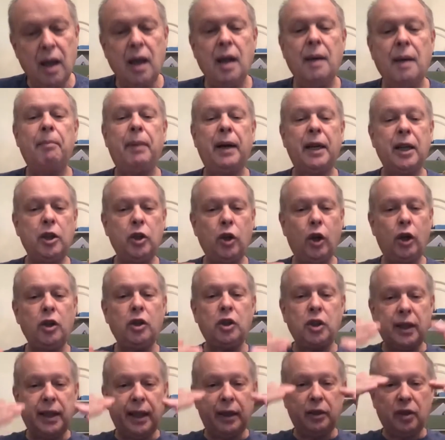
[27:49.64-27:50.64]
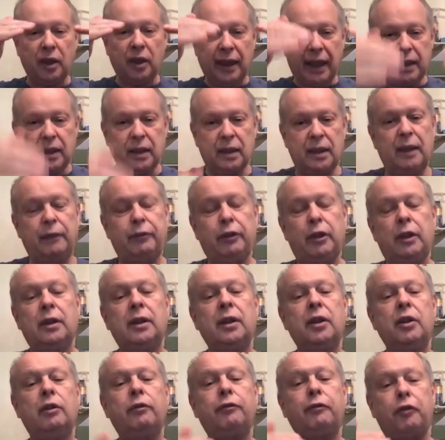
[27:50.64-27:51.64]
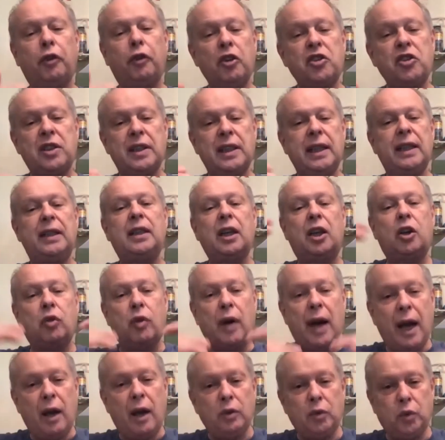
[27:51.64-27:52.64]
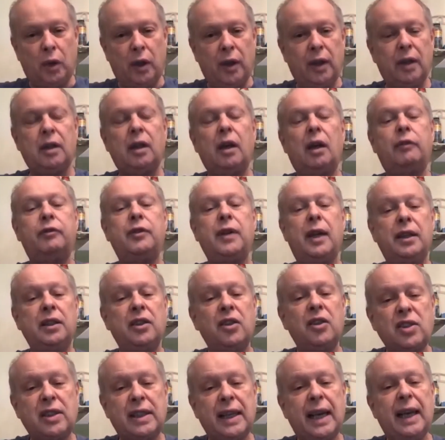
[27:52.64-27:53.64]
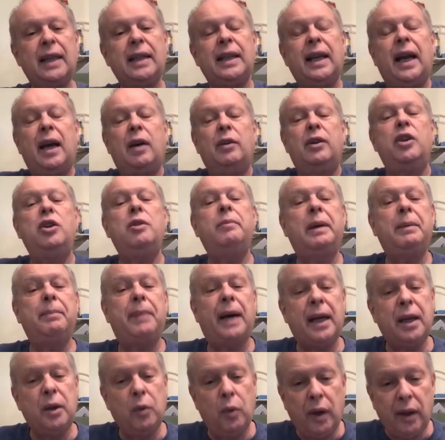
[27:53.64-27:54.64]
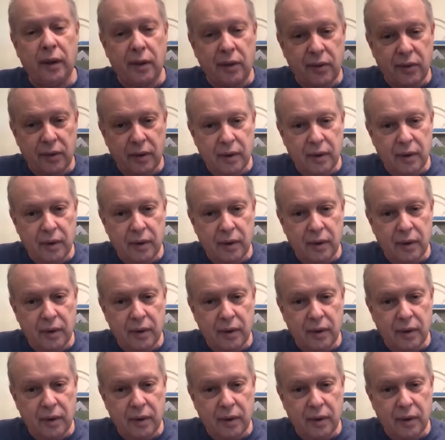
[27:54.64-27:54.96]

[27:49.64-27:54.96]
But in order to get to that level, you first need the groundwork of understanding how the human body works.